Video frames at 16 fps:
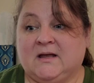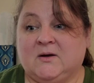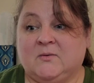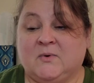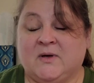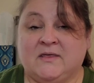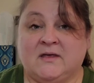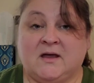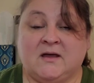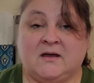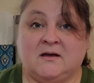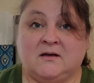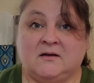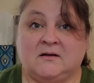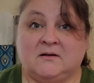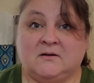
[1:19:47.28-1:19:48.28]
with
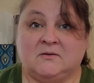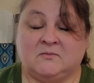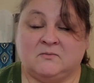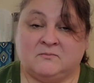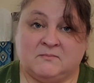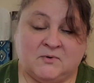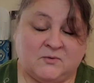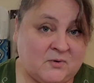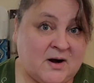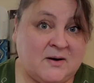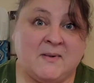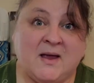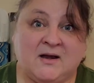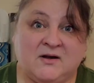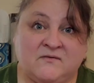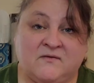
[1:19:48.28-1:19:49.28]
a
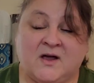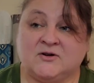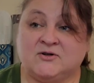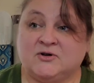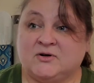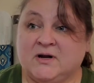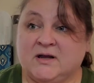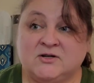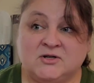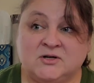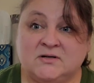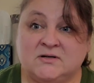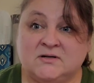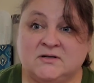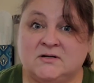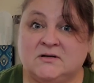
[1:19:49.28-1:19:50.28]
remanufactured
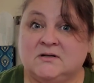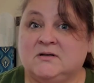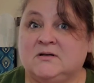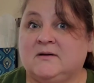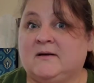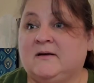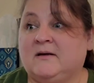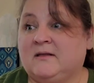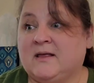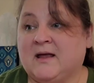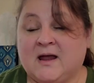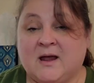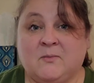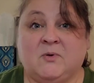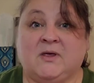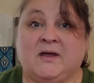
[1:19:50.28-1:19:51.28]
engine that
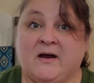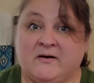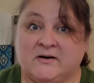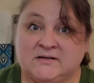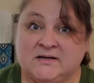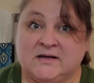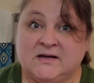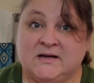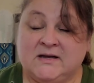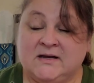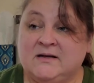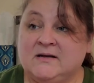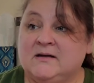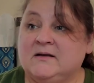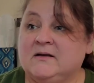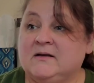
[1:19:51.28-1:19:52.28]
came with a
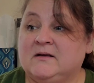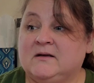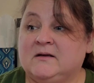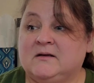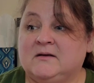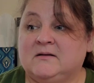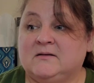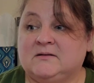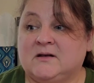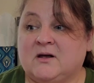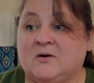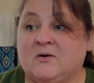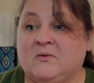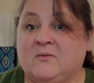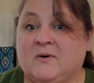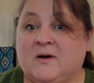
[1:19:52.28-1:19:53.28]
guarantee.
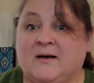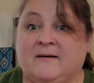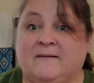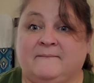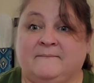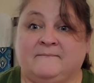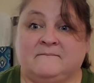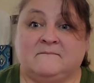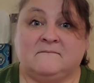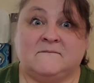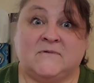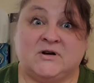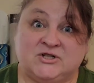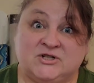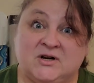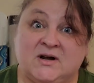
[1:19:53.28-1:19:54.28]
So um,
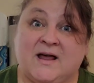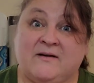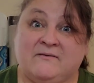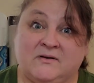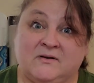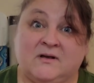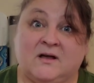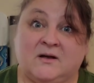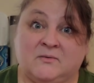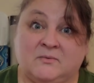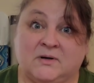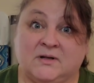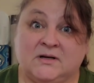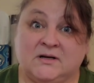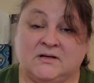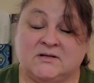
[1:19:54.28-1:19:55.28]
we should have a, a
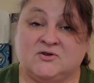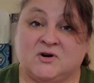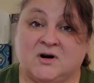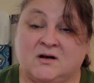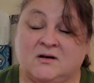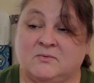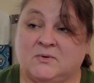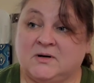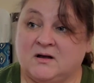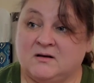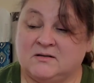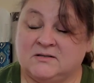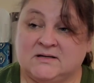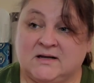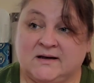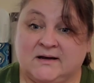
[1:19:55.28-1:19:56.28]
really good truck when
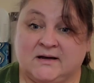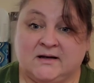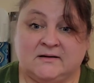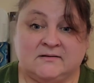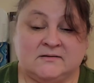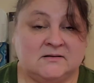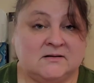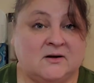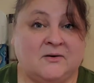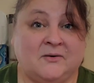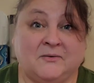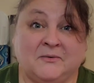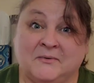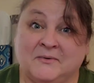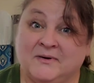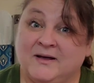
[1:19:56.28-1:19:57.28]
all's said and done.
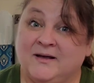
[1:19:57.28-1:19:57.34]
So,